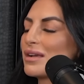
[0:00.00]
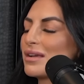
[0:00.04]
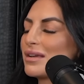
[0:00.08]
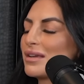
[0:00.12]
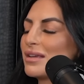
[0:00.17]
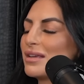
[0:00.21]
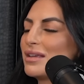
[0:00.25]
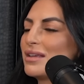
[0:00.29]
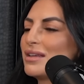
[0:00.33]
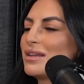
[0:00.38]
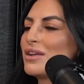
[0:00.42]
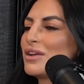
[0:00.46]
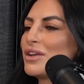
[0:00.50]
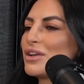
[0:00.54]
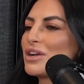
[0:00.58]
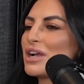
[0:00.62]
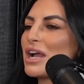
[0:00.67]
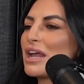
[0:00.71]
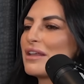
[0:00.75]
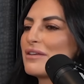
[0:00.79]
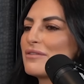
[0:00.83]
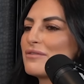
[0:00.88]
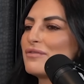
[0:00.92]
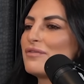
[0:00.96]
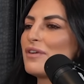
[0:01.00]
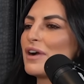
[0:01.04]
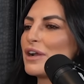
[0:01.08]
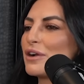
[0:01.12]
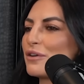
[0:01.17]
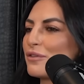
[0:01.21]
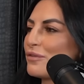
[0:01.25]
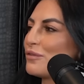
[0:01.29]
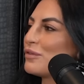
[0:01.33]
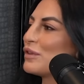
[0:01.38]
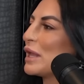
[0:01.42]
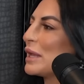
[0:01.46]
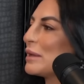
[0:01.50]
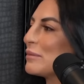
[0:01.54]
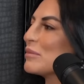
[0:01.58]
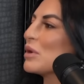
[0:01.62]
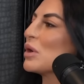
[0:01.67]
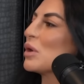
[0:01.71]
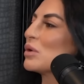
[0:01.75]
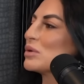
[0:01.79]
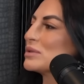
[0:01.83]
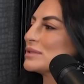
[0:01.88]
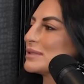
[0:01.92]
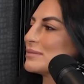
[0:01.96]
you know, you're kind of in fight or flight
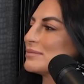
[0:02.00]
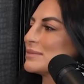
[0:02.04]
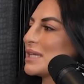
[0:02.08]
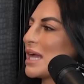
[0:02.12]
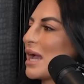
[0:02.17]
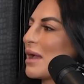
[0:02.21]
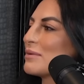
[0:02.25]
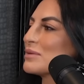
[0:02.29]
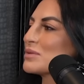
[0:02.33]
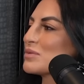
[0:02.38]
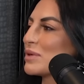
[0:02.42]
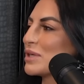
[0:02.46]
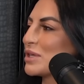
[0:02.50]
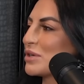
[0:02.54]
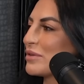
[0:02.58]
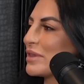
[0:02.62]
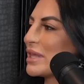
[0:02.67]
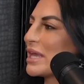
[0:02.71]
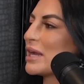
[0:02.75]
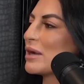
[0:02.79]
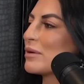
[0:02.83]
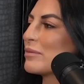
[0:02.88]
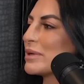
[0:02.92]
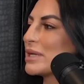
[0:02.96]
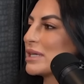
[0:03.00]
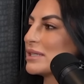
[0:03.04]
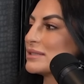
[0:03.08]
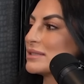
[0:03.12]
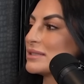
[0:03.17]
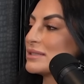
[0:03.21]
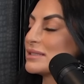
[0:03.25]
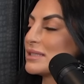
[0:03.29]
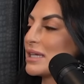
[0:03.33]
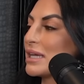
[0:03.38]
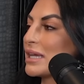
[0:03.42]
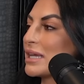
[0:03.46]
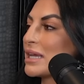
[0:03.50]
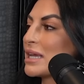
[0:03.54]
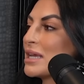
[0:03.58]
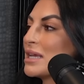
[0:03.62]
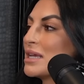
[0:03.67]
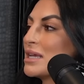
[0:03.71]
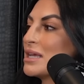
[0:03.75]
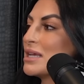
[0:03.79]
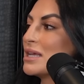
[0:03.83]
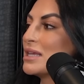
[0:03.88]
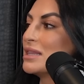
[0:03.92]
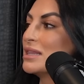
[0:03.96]
mode sometimes when you're there, because it's like,
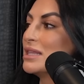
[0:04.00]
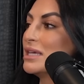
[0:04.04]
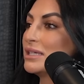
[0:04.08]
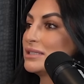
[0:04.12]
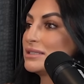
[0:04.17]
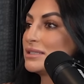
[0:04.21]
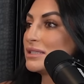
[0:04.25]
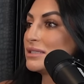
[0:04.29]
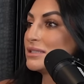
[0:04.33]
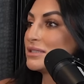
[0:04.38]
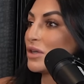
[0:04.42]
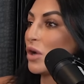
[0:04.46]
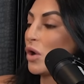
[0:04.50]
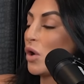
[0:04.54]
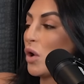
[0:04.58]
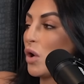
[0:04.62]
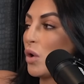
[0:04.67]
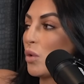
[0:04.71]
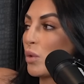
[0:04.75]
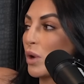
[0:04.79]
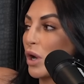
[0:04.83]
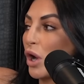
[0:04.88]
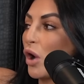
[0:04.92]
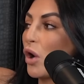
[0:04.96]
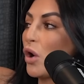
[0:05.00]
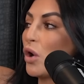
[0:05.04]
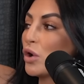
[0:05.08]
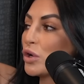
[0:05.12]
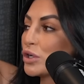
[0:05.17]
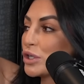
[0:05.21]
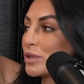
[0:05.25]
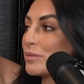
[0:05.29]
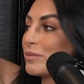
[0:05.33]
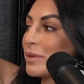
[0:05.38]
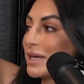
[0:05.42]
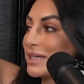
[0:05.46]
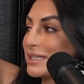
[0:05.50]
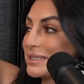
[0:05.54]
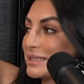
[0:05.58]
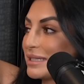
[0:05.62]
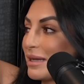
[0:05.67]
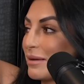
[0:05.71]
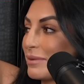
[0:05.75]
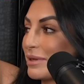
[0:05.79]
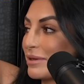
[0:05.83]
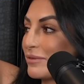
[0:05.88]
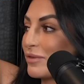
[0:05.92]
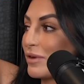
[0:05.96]
this is where all your money's
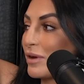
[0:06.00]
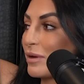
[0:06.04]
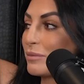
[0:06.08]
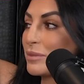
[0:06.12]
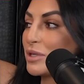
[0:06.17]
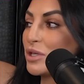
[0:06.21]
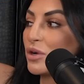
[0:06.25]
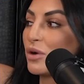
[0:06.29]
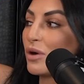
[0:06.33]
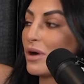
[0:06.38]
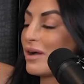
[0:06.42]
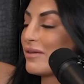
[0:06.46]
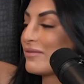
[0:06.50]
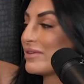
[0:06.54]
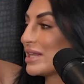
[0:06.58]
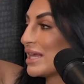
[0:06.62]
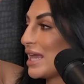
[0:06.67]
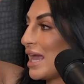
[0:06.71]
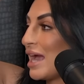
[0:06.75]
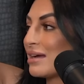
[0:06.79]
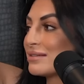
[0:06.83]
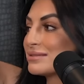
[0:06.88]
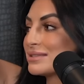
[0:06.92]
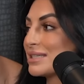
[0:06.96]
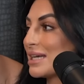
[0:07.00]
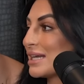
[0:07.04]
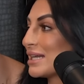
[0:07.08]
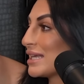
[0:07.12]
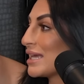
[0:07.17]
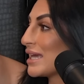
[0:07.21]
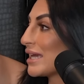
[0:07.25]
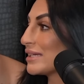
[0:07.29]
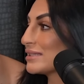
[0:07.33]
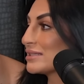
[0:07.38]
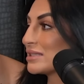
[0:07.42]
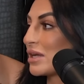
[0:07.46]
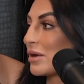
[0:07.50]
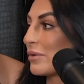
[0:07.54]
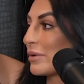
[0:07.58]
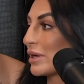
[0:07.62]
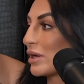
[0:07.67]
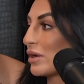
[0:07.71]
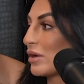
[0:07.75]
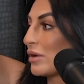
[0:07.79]
coming from. You don't have any outside gigs going